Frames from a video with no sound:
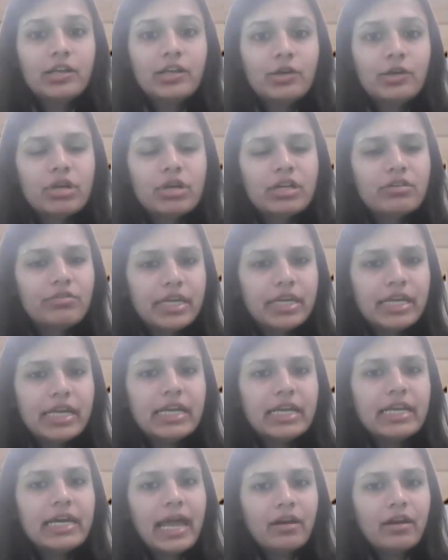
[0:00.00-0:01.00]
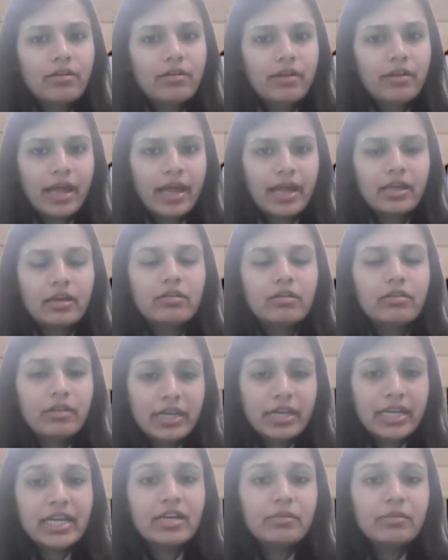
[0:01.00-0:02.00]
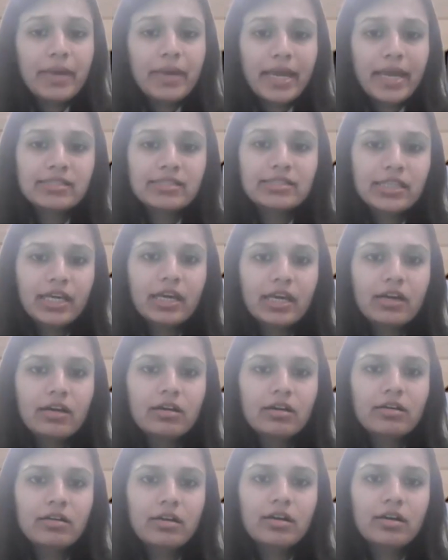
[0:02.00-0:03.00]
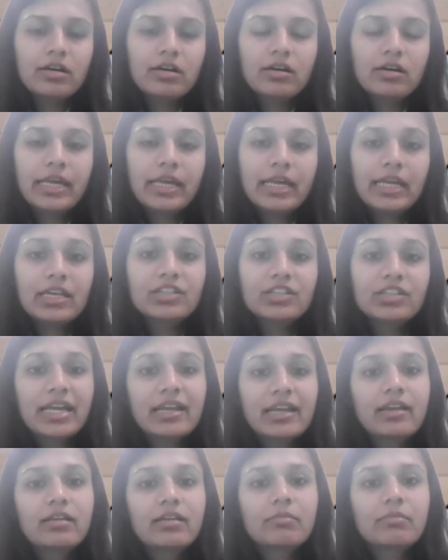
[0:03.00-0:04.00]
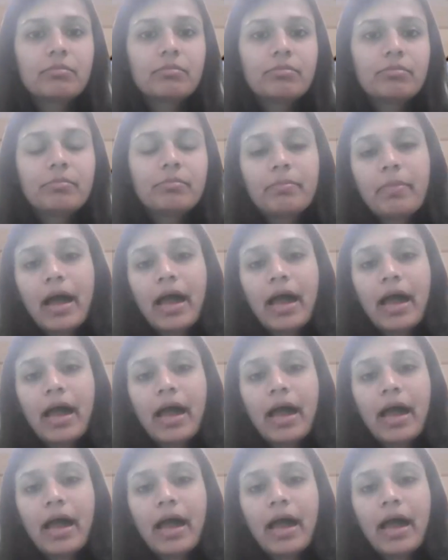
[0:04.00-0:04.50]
While you can read basic English, and